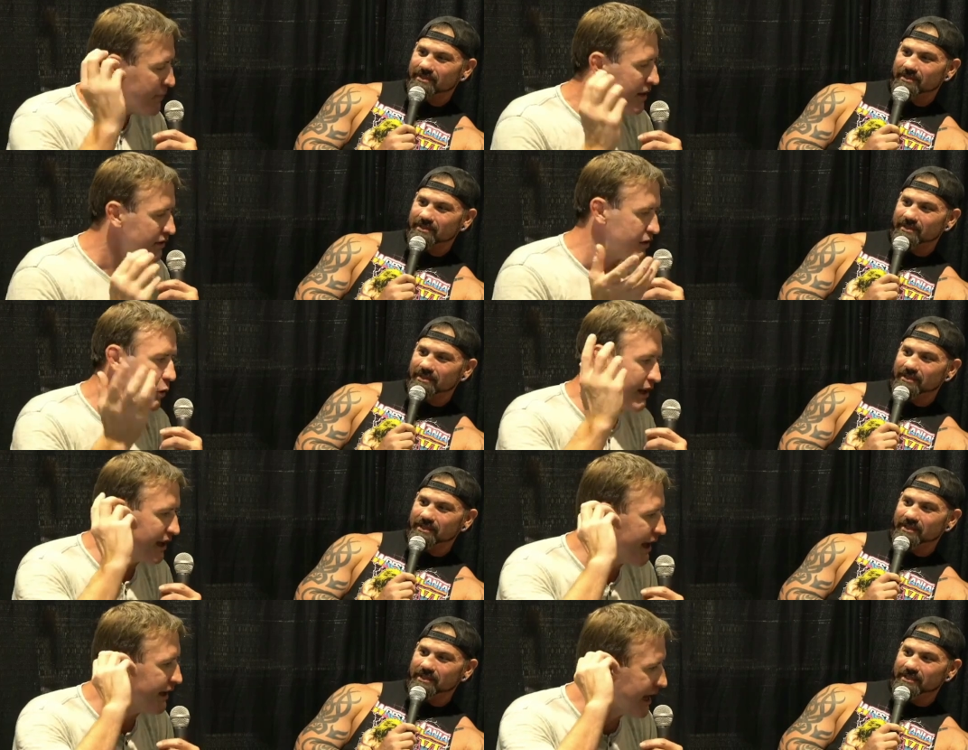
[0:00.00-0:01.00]

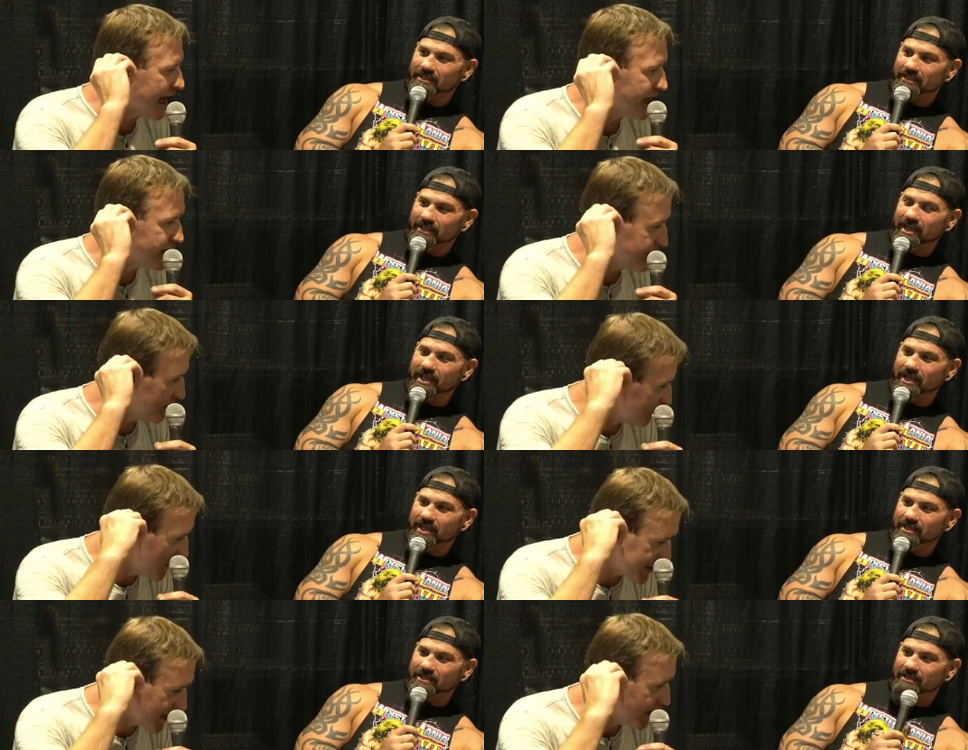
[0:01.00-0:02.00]
Speaker 1: 28 gauge, yeah, and yeah.
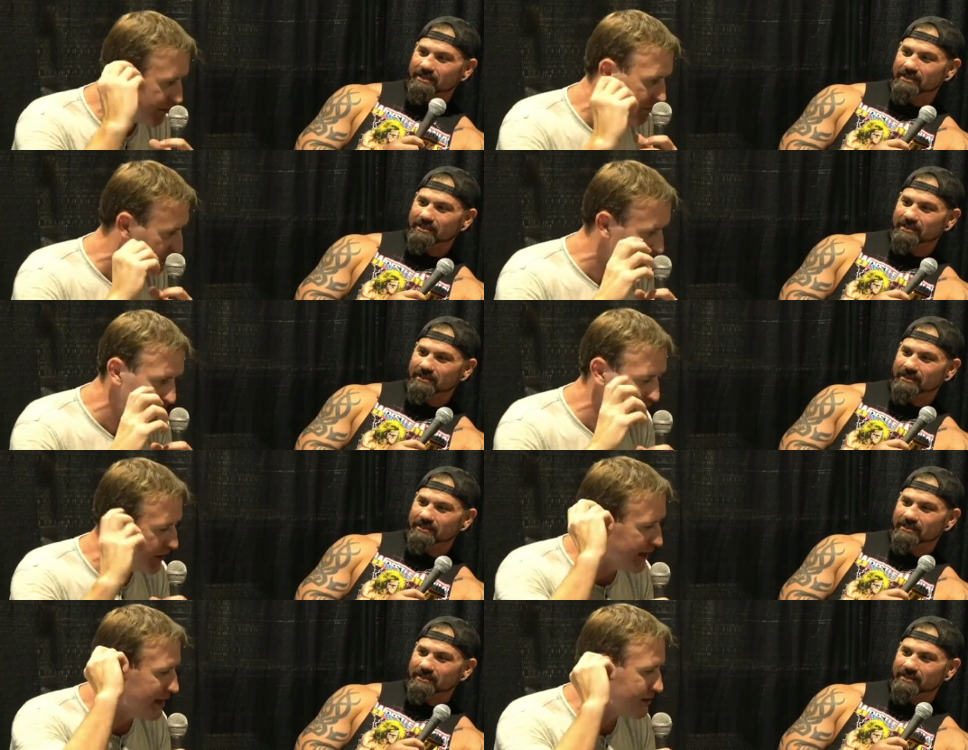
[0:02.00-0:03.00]
fucking, like, fill
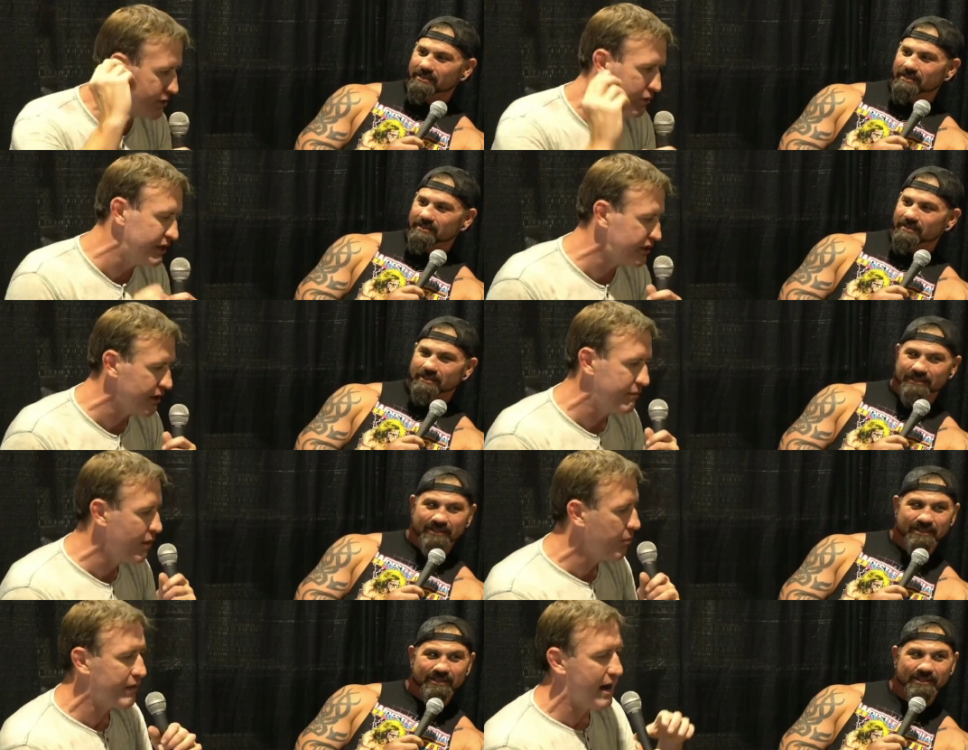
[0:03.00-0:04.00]
that syringe up,
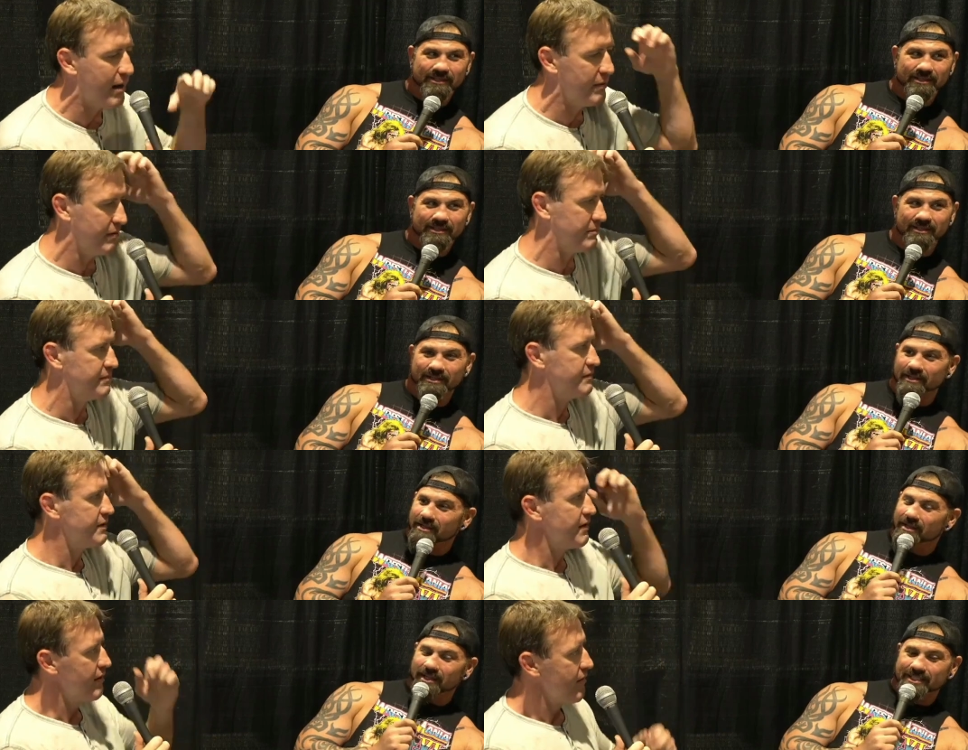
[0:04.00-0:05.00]
no problem.
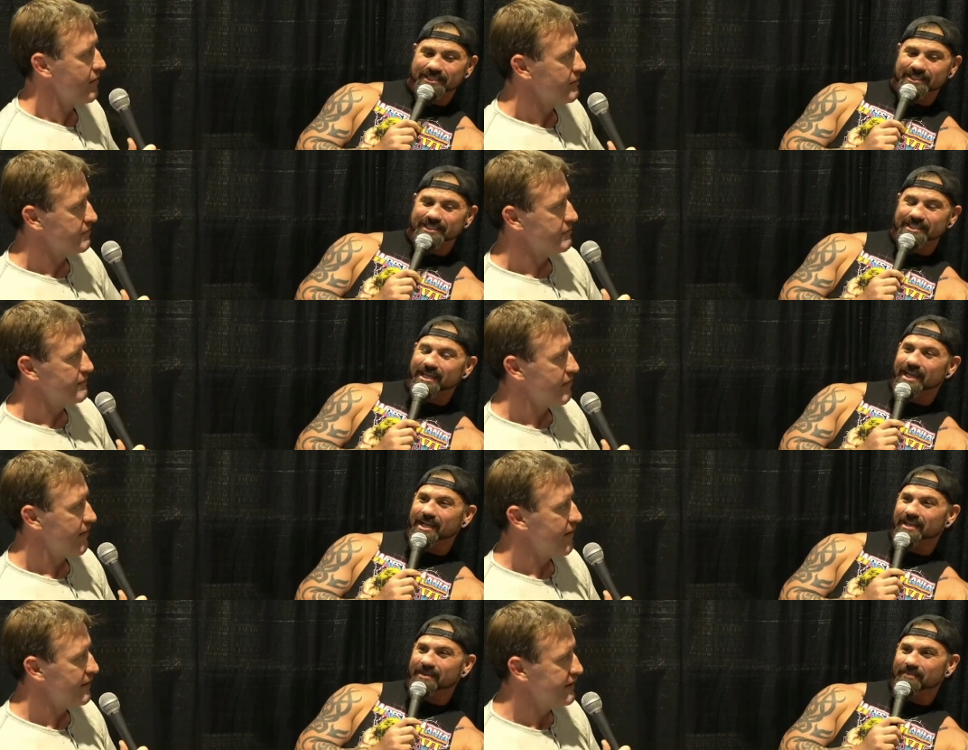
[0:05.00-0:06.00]
That's
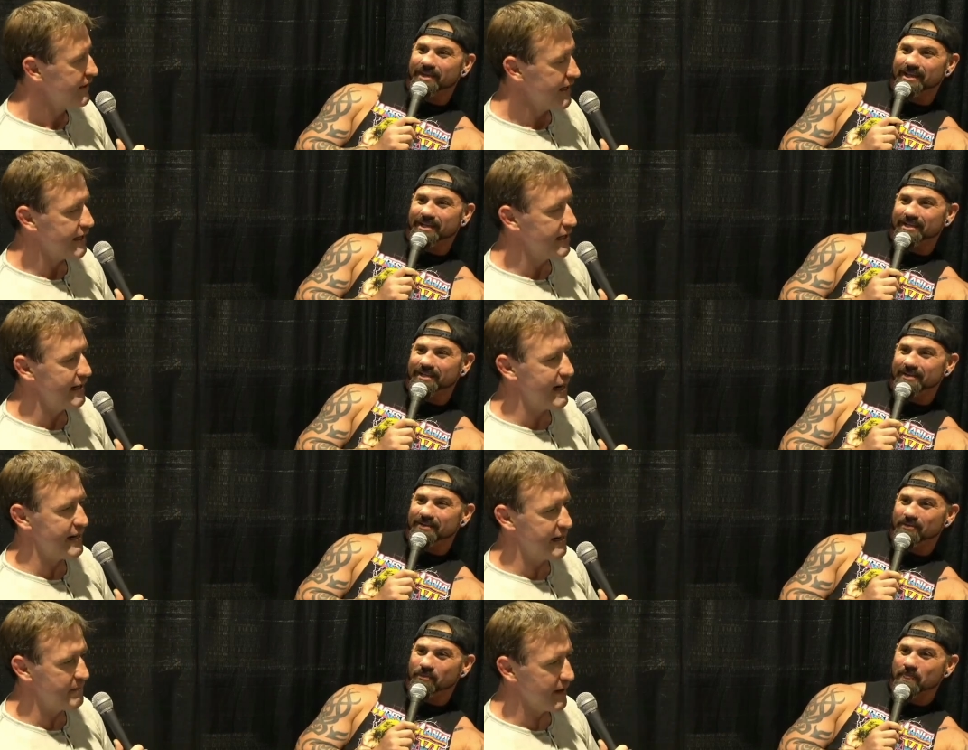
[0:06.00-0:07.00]
insane.
Speaker 2: You man. get good at
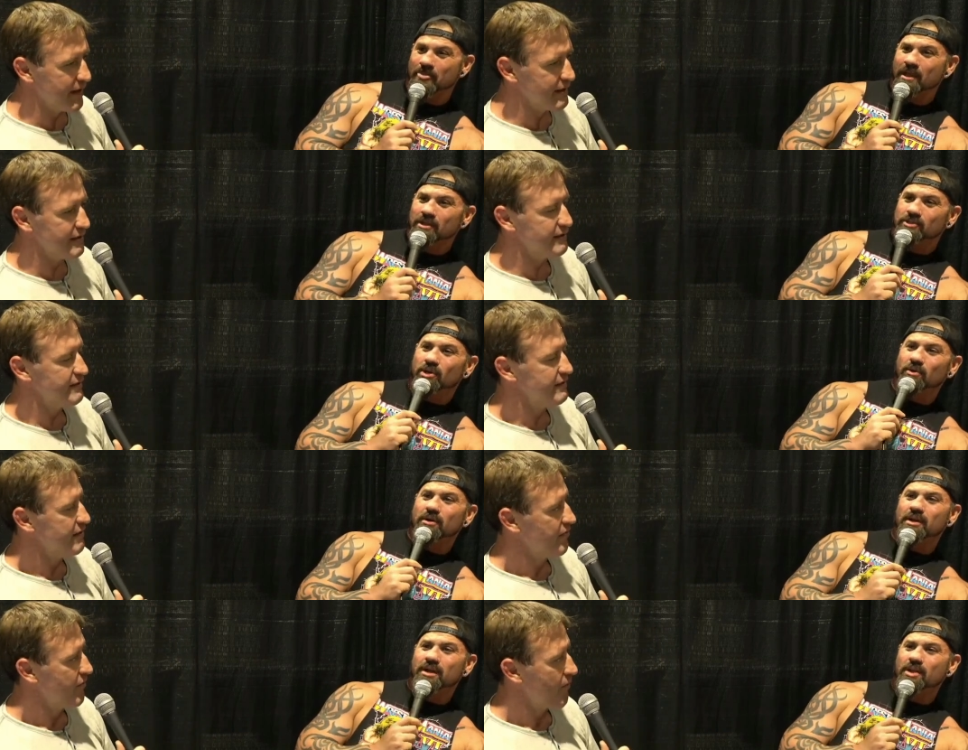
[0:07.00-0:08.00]
it, man. So,
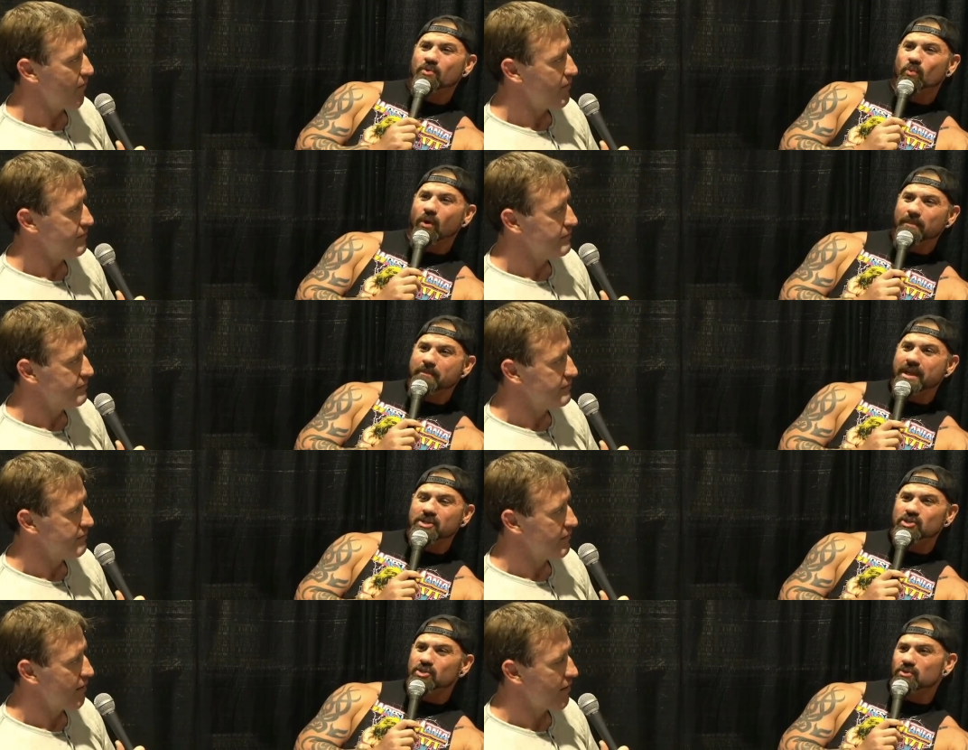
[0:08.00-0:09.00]
you, what
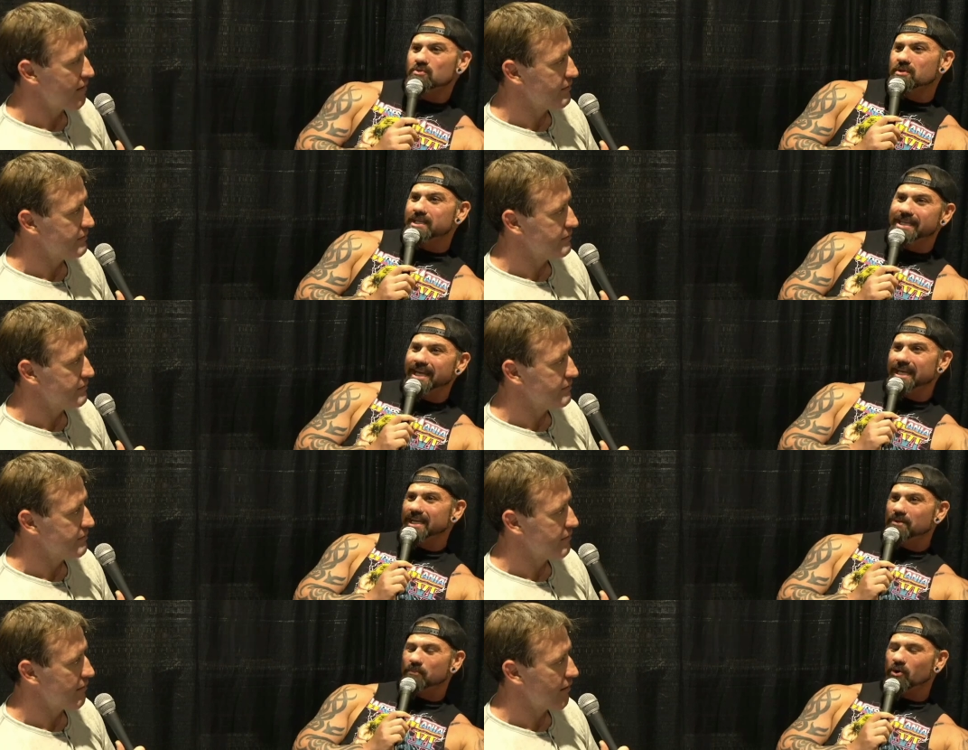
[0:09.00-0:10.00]
made you get
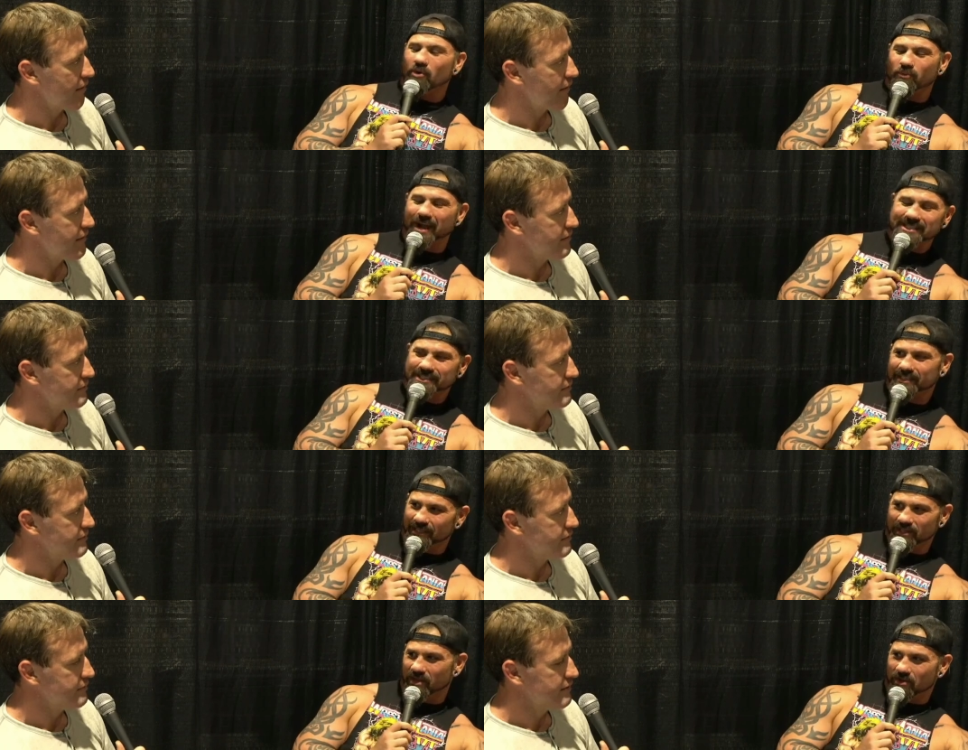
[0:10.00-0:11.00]
into pro
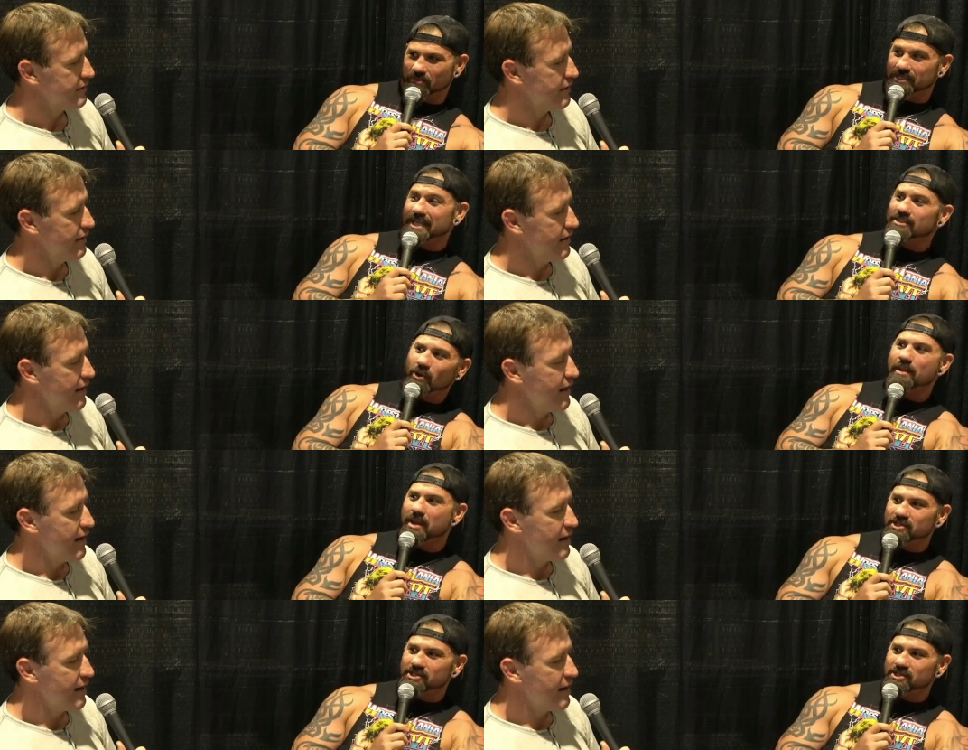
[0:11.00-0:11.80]
wrestling though? Because that's where I met